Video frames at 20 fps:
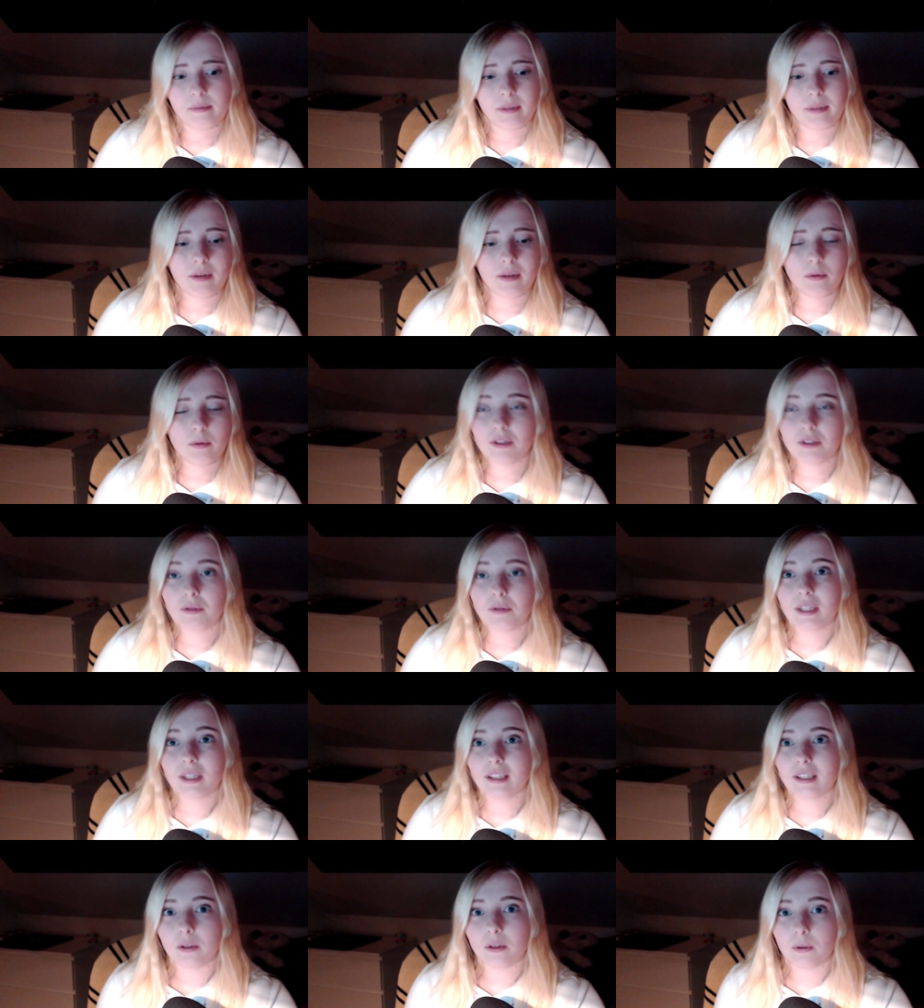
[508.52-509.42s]
But that was
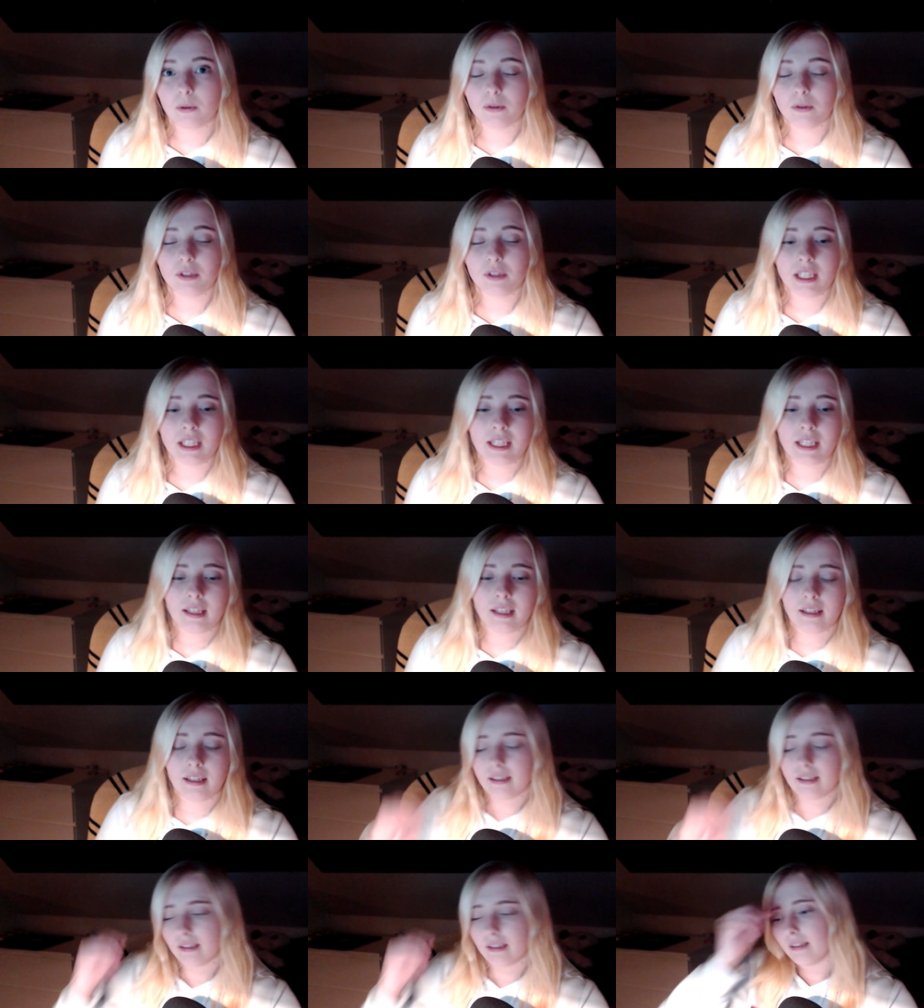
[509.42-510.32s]
really cool
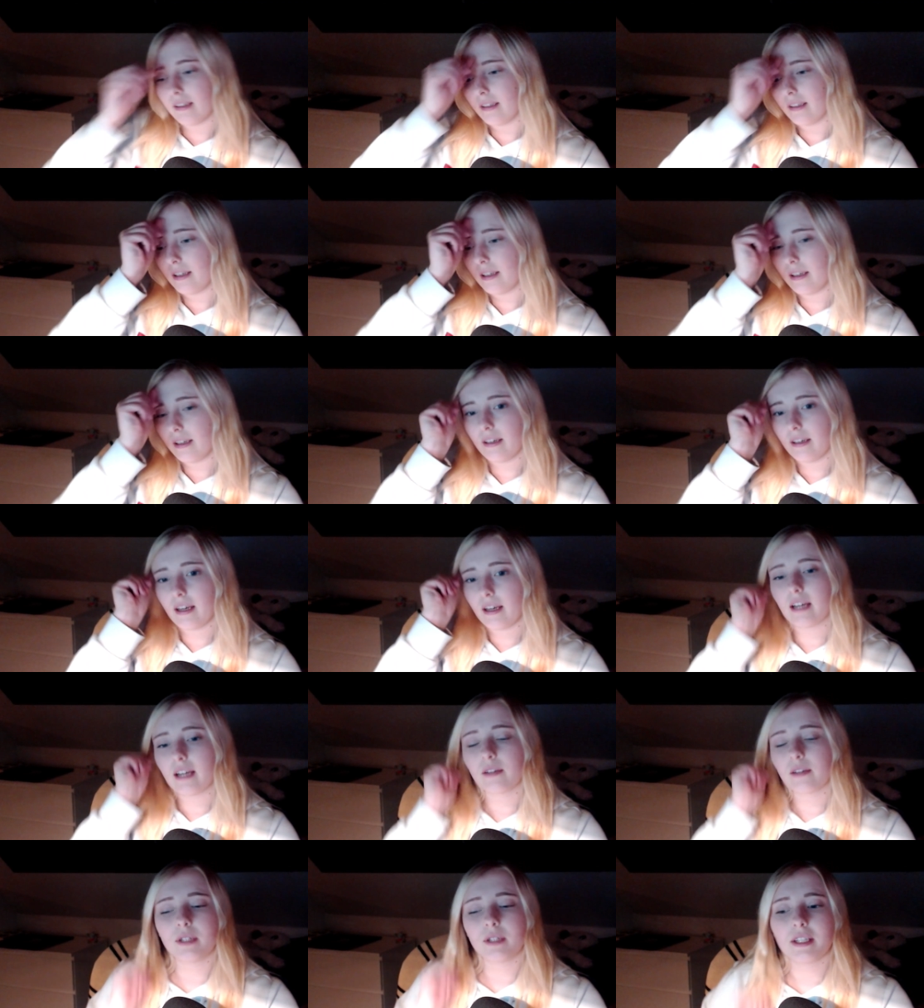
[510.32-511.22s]
seeing uh,
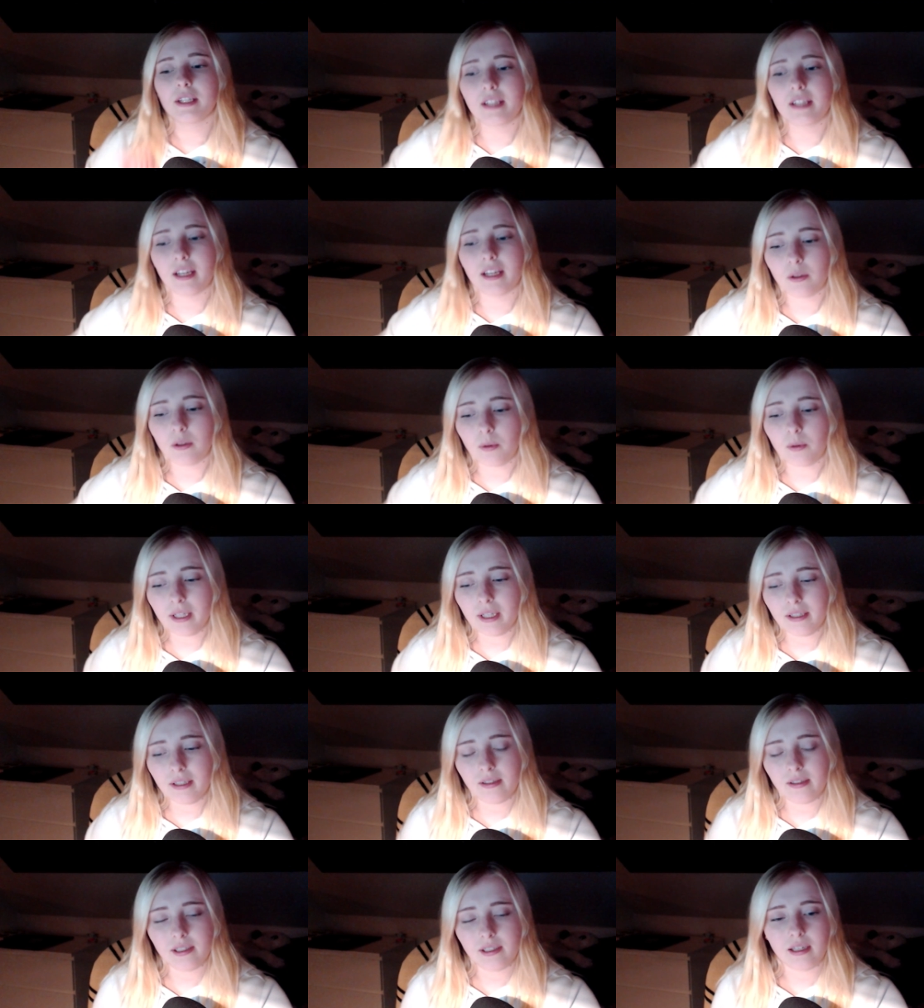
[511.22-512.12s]
Hagrid's side
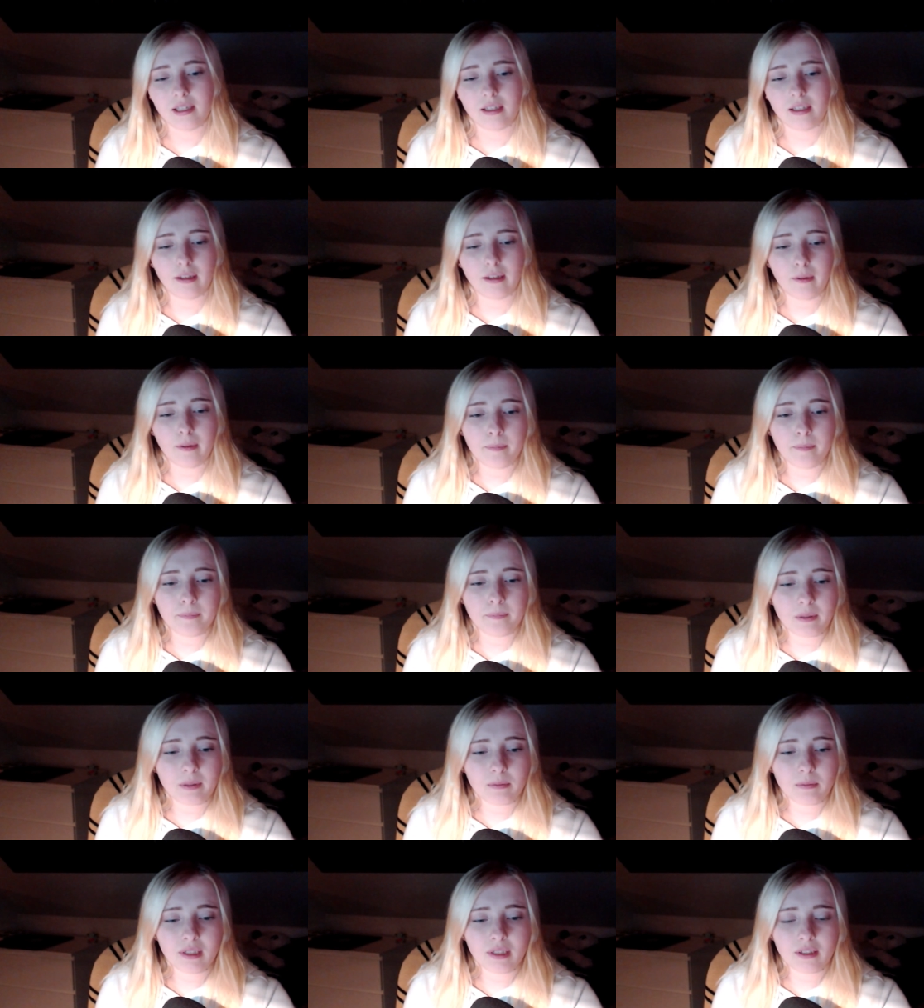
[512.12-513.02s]
quest. Um,
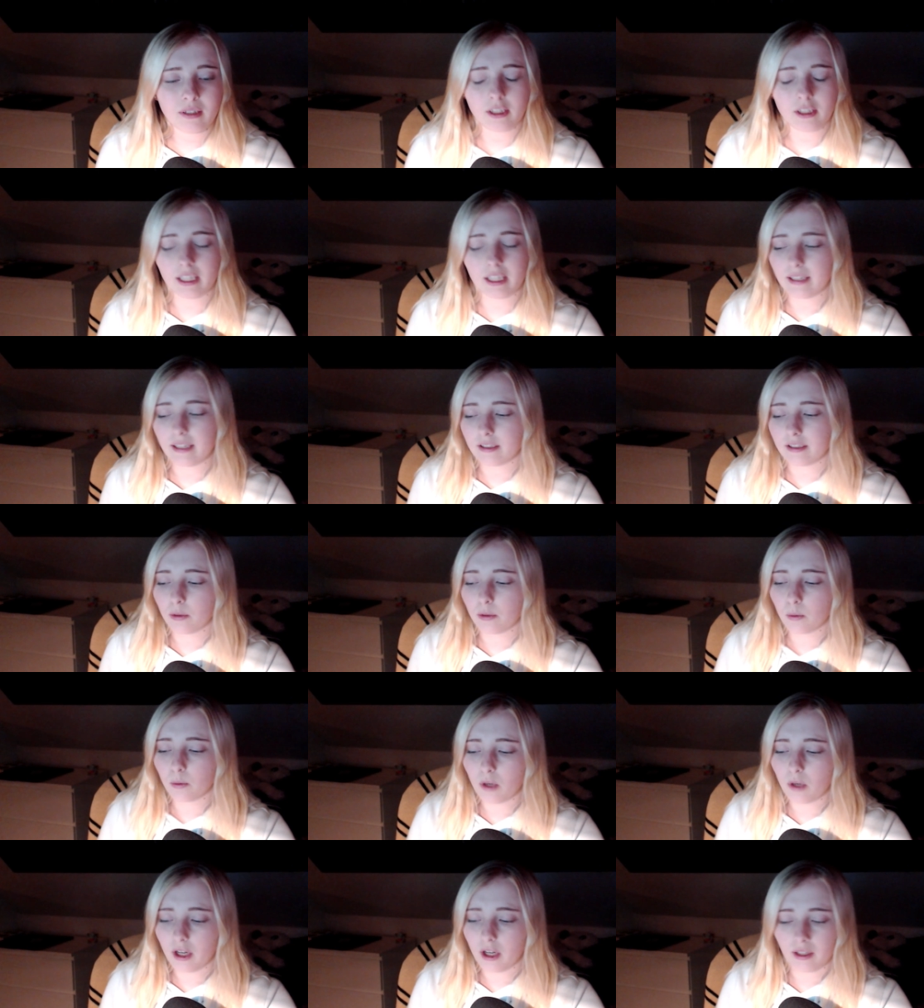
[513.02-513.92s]
I'm really gonna get to
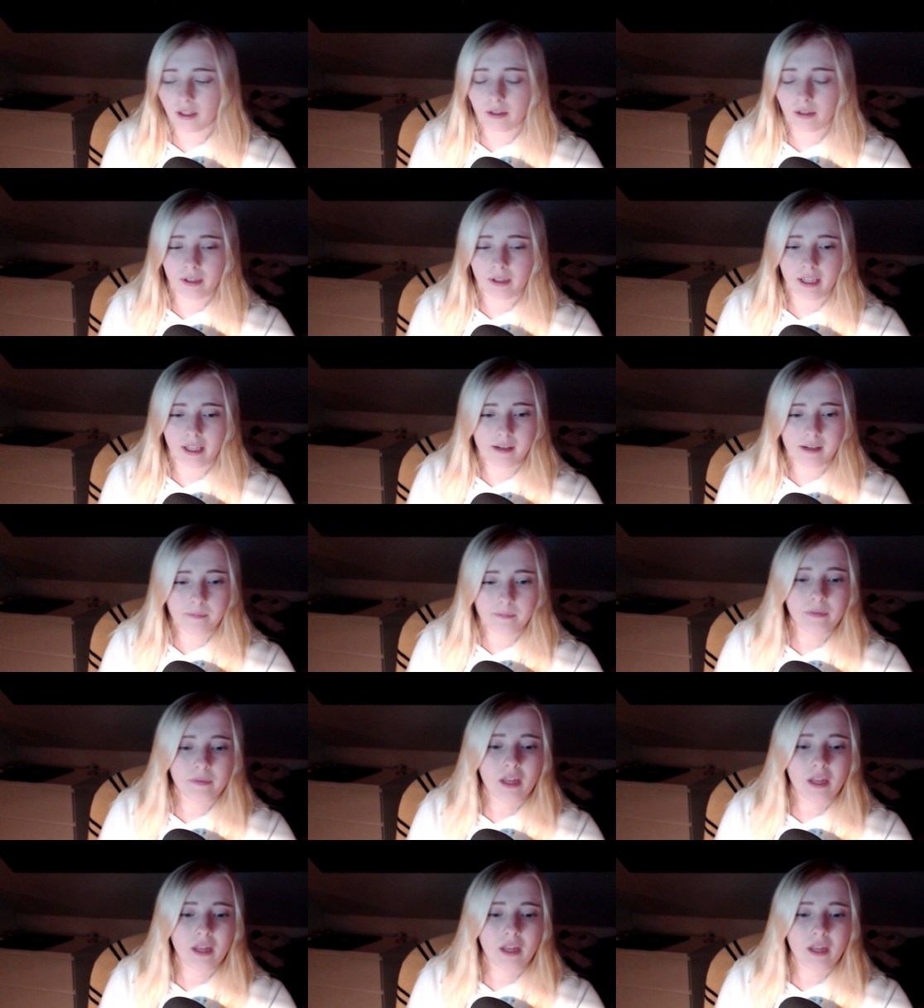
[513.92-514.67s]
working on that.